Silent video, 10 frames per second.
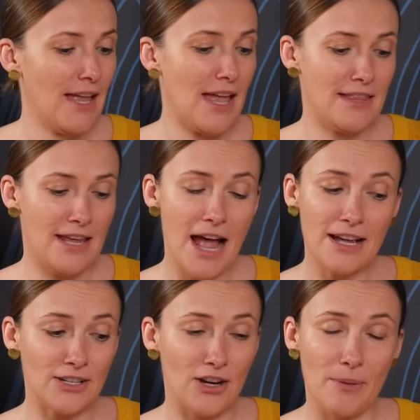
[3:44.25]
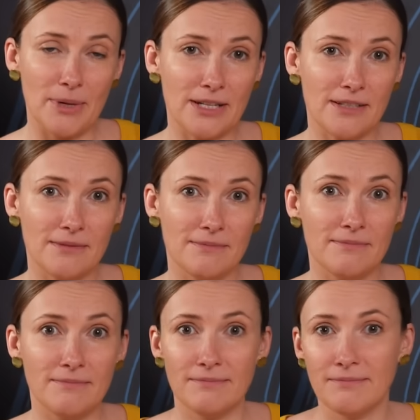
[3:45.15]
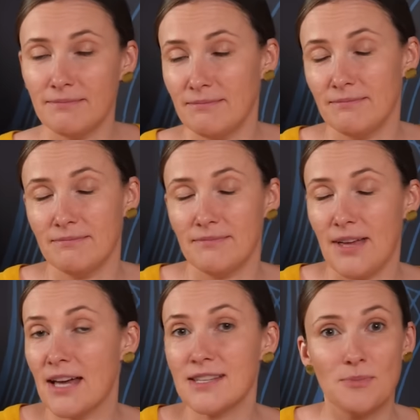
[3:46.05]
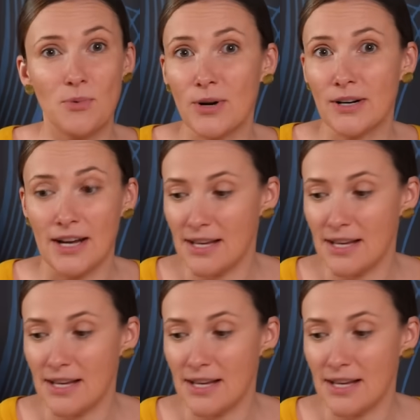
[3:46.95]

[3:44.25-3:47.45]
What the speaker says: And the economic, as important